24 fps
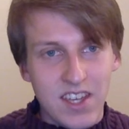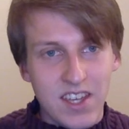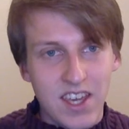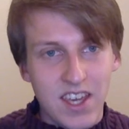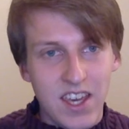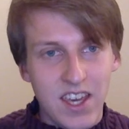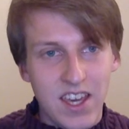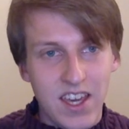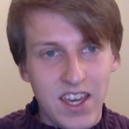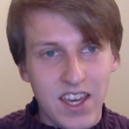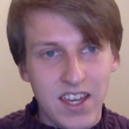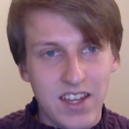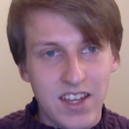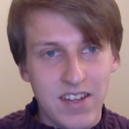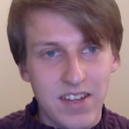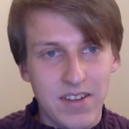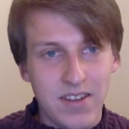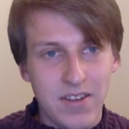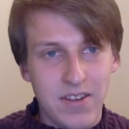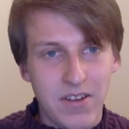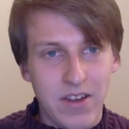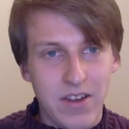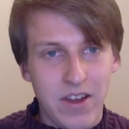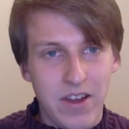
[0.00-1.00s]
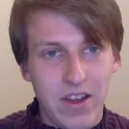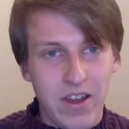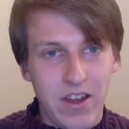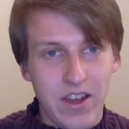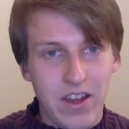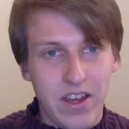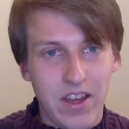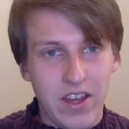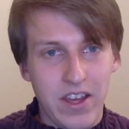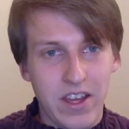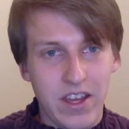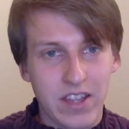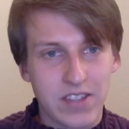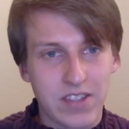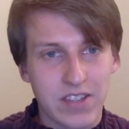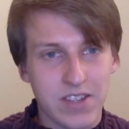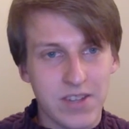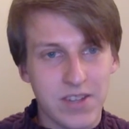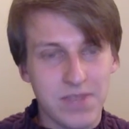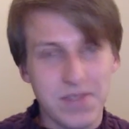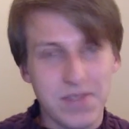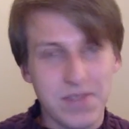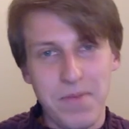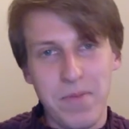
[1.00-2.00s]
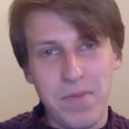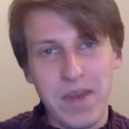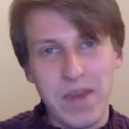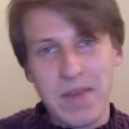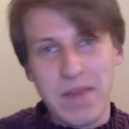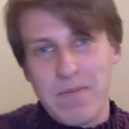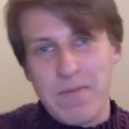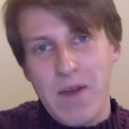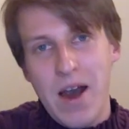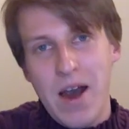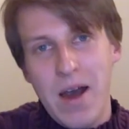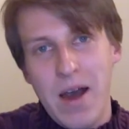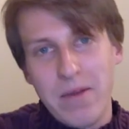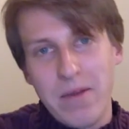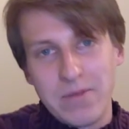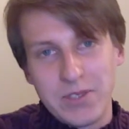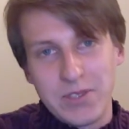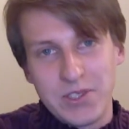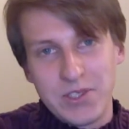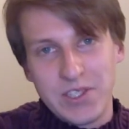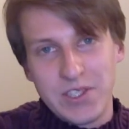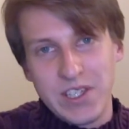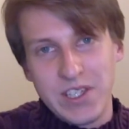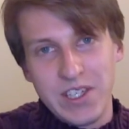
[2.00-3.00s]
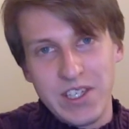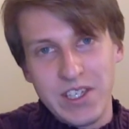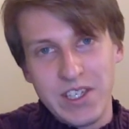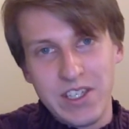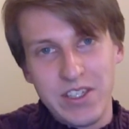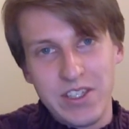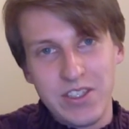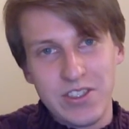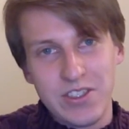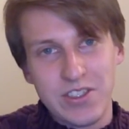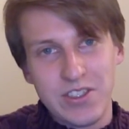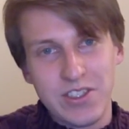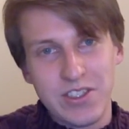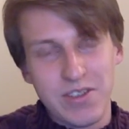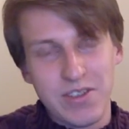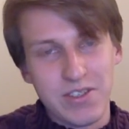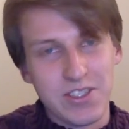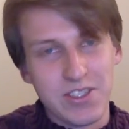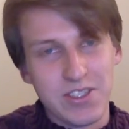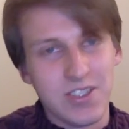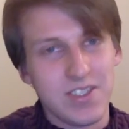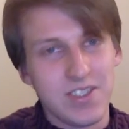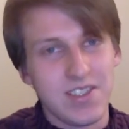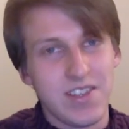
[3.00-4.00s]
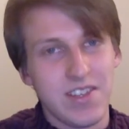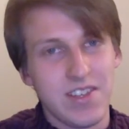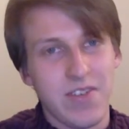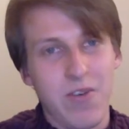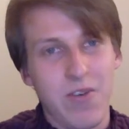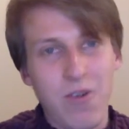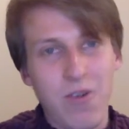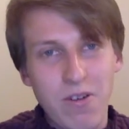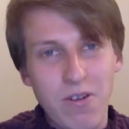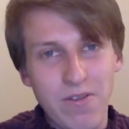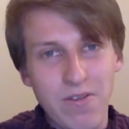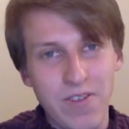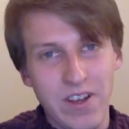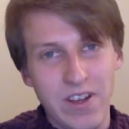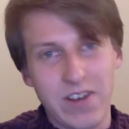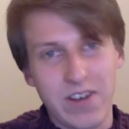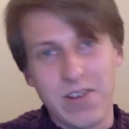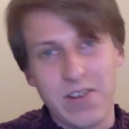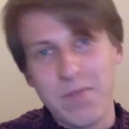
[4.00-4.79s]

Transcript: And in terms of Big Mom, she was just an orphan.